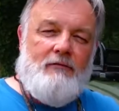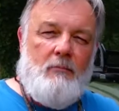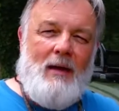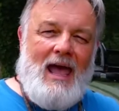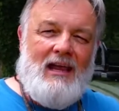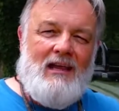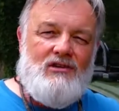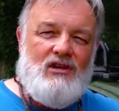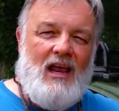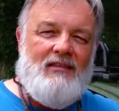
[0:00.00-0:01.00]

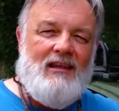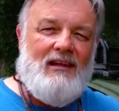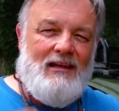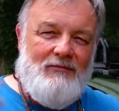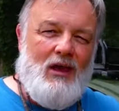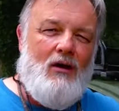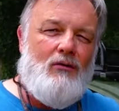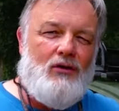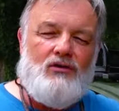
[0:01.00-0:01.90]
package and then leave the owner